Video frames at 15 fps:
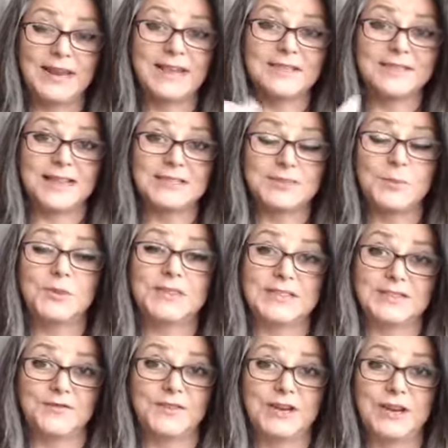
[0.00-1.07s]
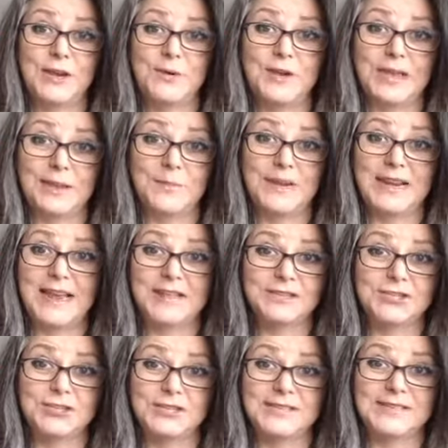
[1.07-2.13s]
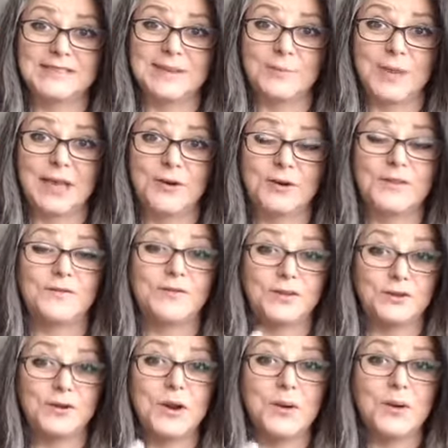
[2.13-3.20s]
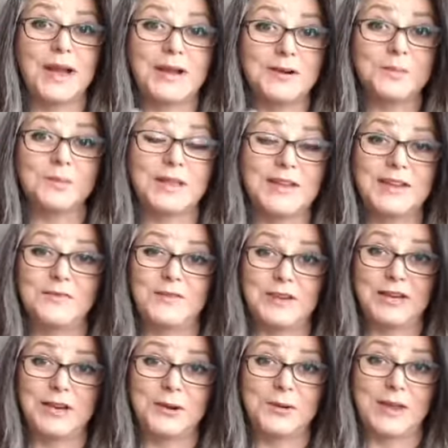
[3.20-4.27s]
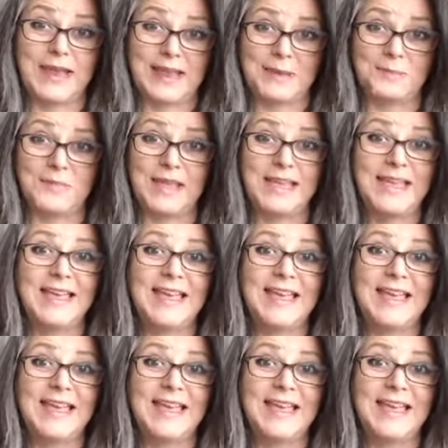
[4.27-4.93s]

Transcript: And that's what this video game analogy is about. If you know how to play a video game,